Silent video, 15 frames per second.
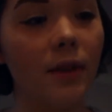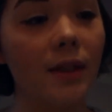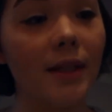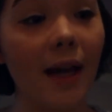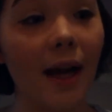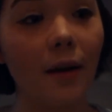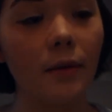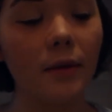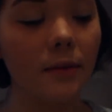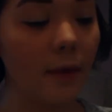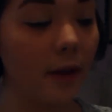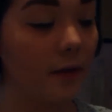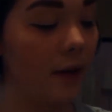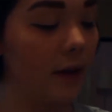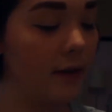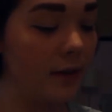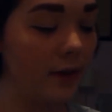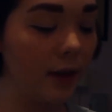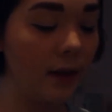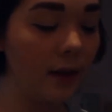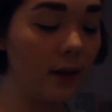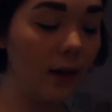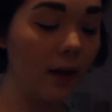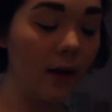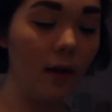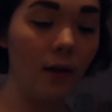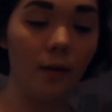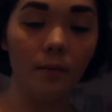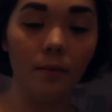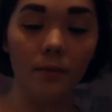douse my face in that.
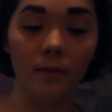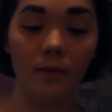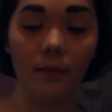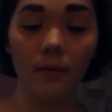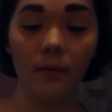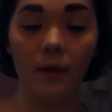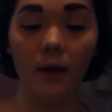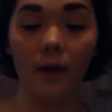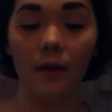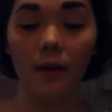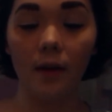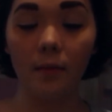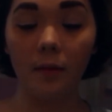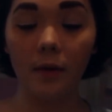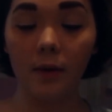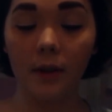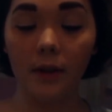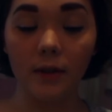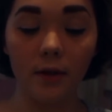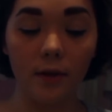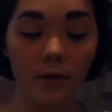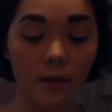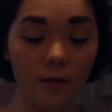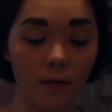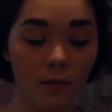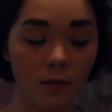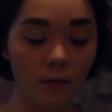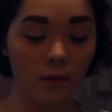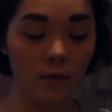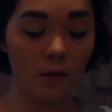And then I'm going to
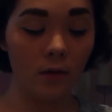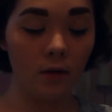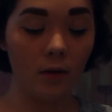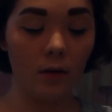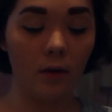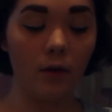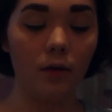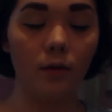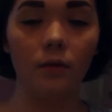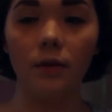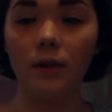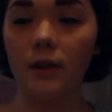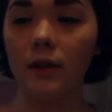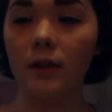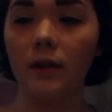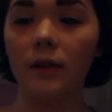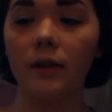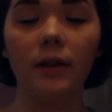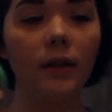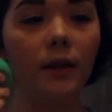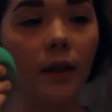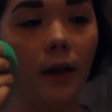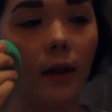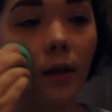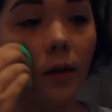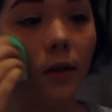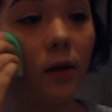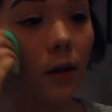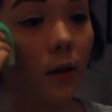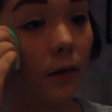use the clean
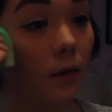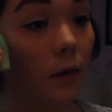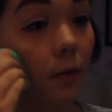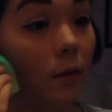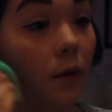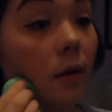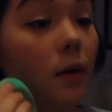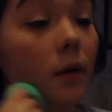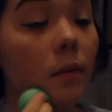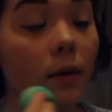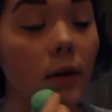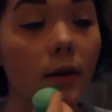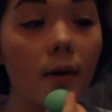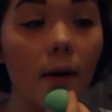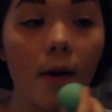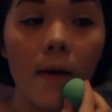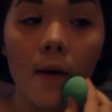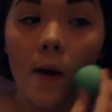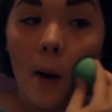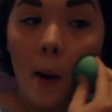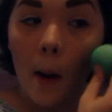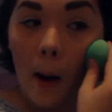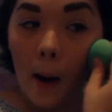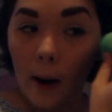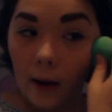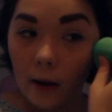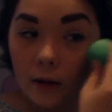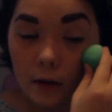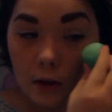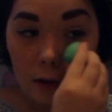edge of the Beauty Blender,
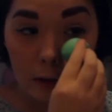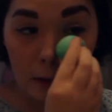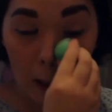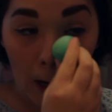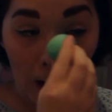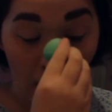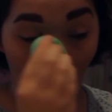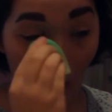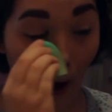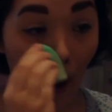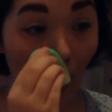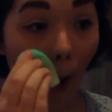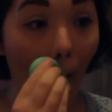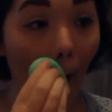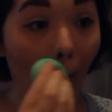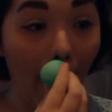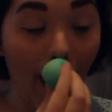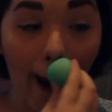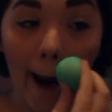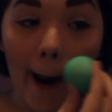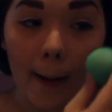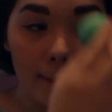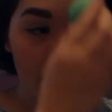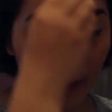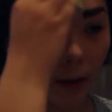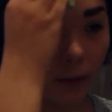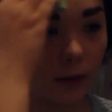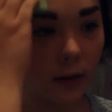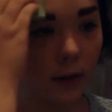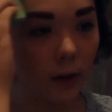just
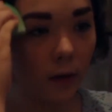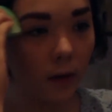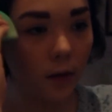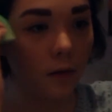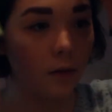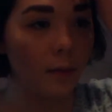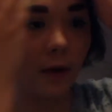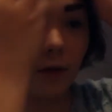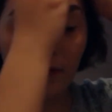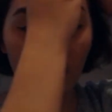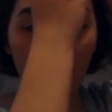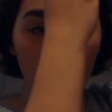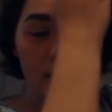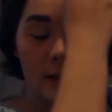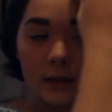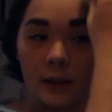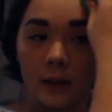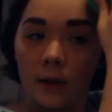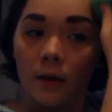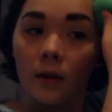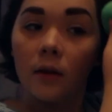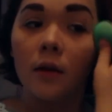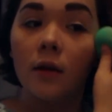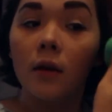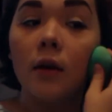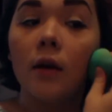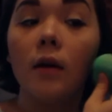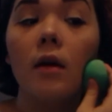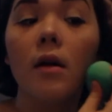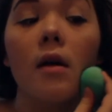bounce it all over my face
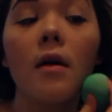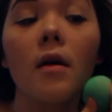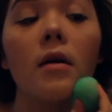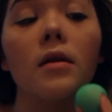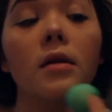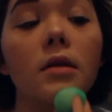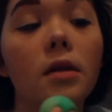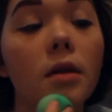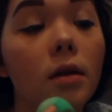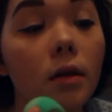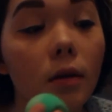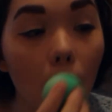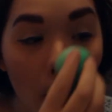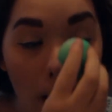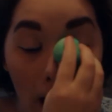to